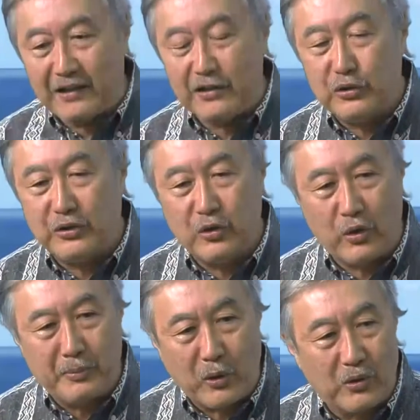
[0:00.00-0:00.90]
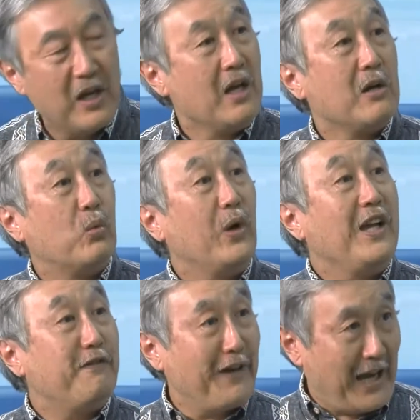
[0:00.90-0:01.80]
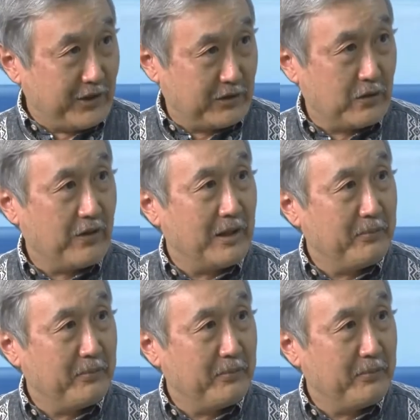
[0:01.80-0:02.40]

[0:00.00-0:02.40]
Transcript: to the North Pole way faster than